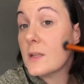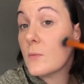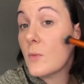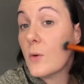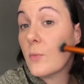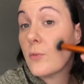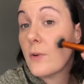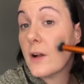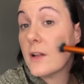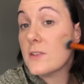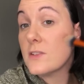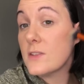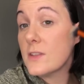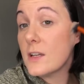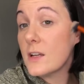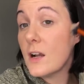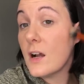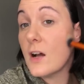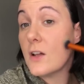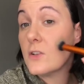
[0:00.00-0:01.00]
more bronzer than
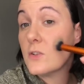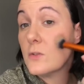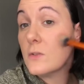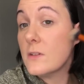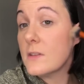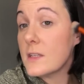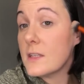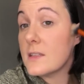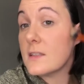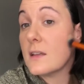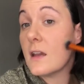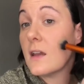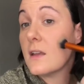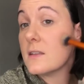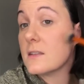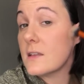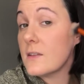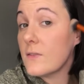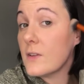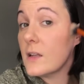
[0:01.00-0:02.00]
contour these
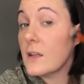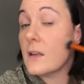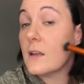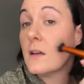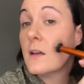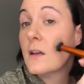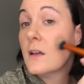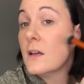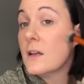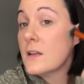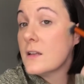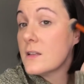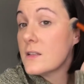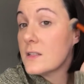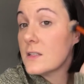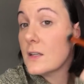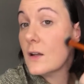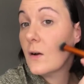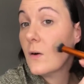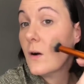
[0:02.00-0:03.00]
days even.
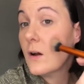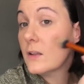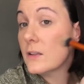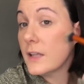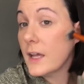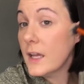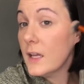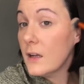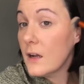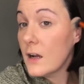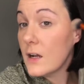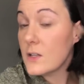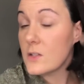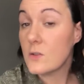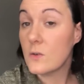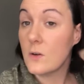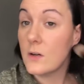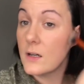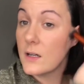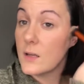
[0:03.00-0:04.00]
So a light
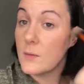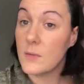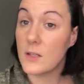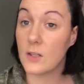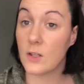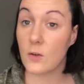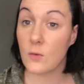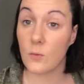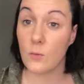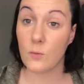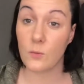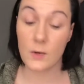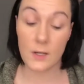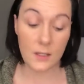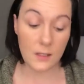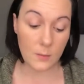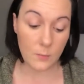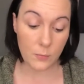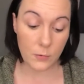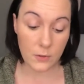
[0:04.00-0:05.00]
contour can look
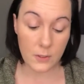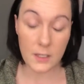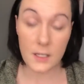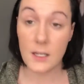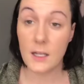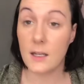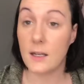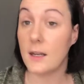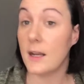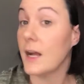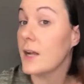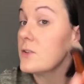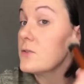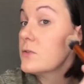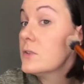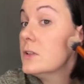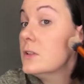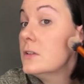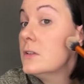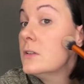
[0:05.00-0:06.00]
really pretty and
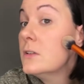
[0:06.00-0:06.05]
natural,